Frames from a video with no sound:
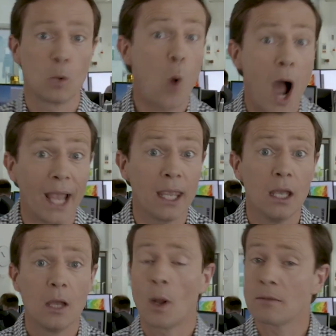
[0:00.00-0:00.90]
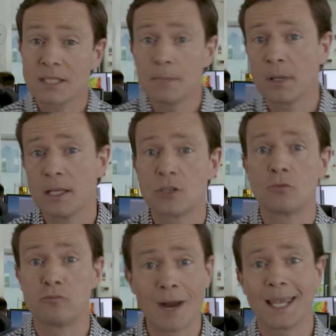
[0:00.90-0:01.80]
Why? Well, simply to
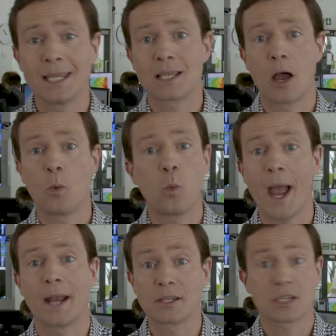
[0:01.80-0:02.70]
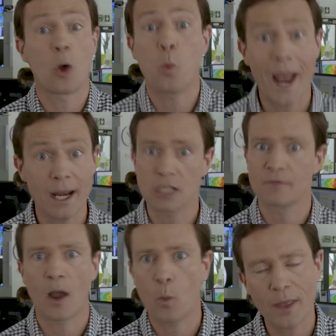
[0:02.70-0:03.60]
raise awareness. Awareness
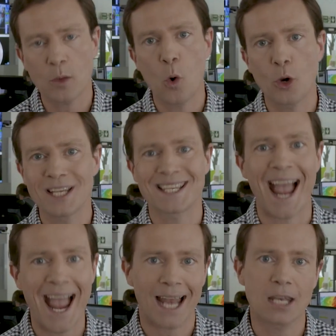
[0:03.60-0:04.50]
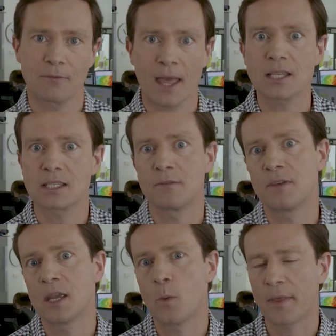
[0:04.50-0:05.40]
of our weather warnings and of that
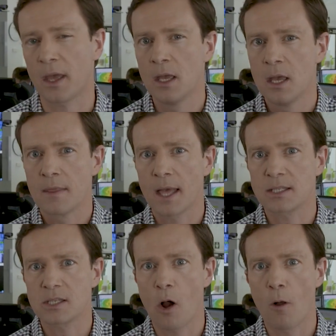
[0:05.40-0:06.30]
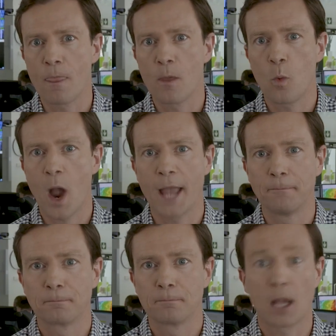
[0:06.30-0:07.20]
severe weather that's on the way.
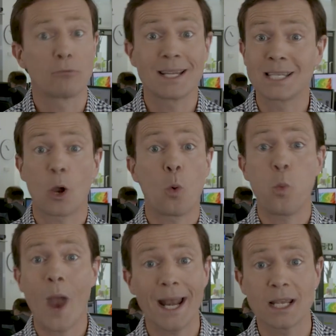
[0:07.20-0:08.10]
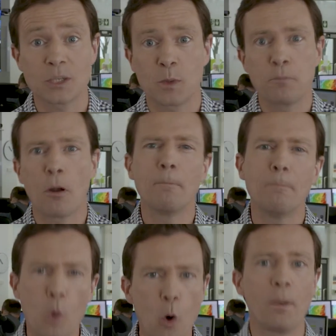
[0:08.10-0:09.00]
By raising awareness, we prompt
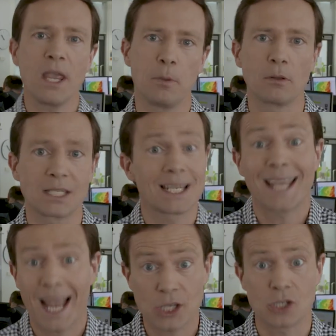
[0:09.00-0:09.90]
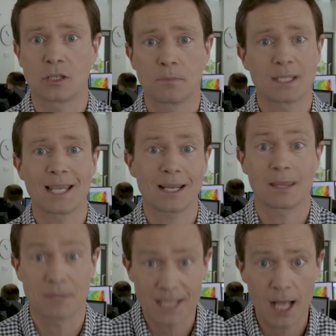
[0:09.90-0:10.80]
more people to take action to protect
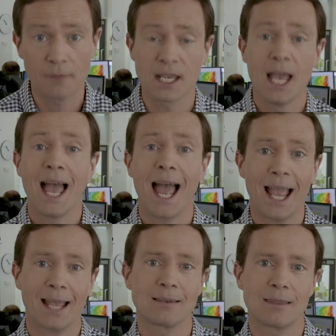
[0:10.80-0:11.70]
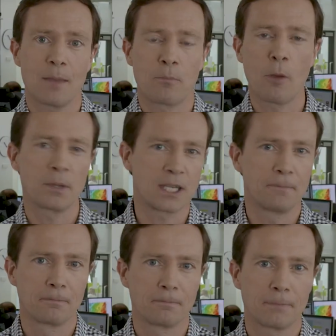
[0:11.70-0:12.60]
themselves and their property.
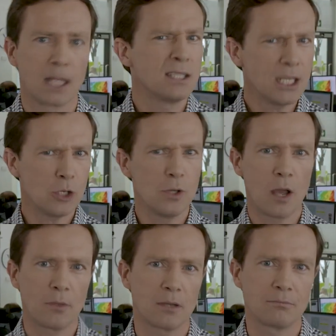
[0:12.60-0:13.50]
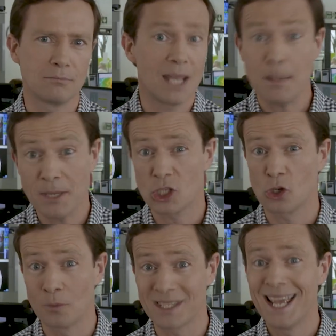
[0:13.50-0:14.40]
And did you know that naming
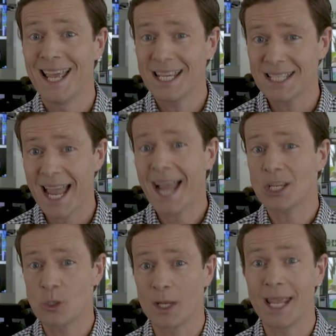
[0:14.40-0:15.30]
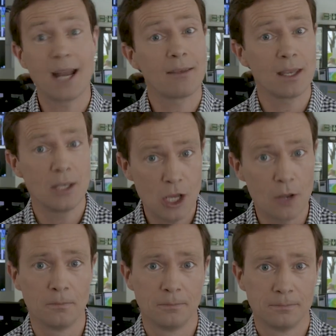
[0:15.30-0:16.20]
storms isn't actually anything new?